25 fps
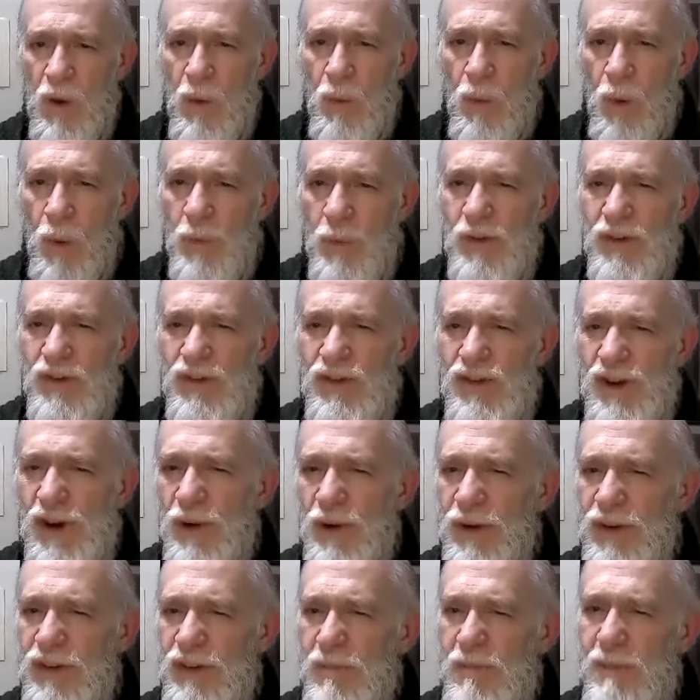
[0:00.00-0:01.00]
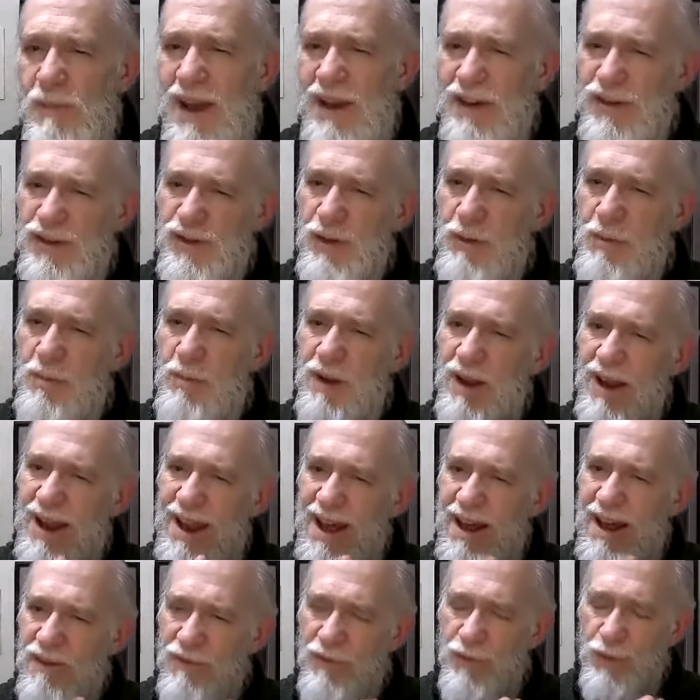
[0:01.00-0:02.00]
What was Jarek's master
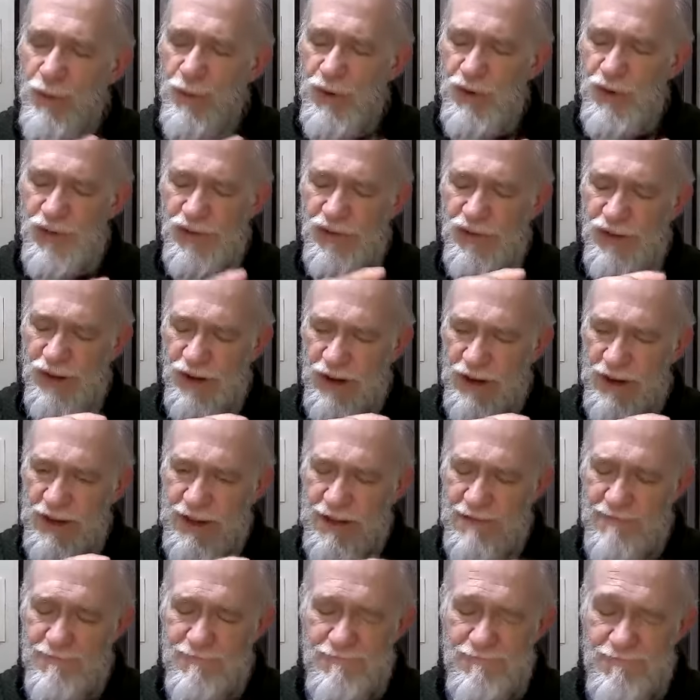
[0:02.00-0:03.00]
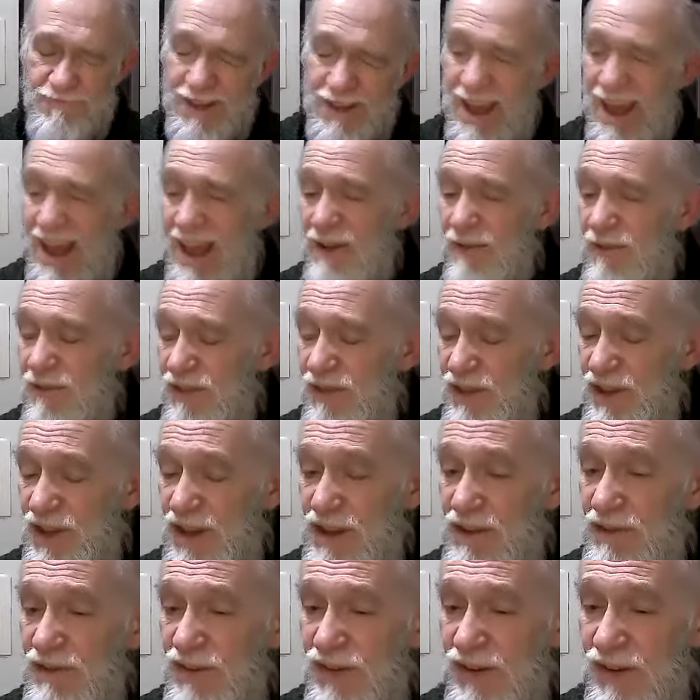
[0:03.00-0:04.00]
plan for his uh, gang of
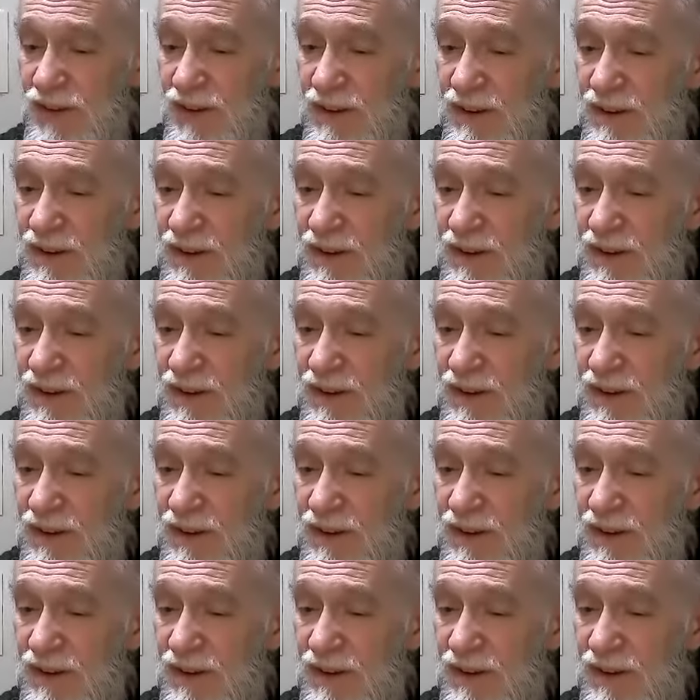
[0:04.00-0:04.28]
thieves?